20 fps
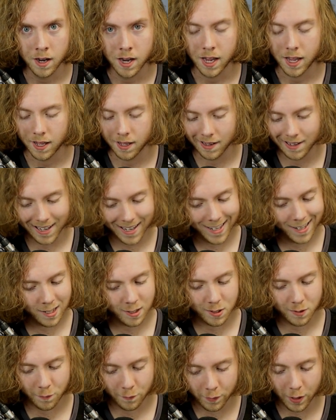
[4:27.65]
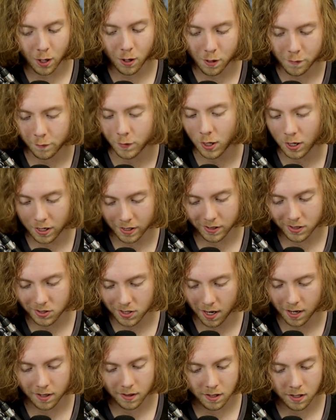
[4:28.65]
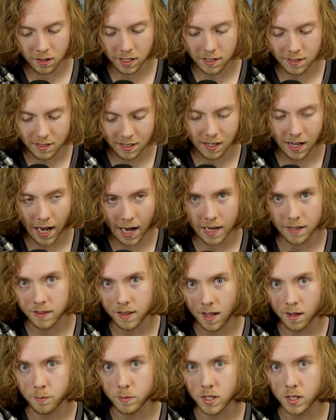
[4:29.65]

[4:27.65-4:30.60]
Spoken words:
and it is very, very exciting that they did add that,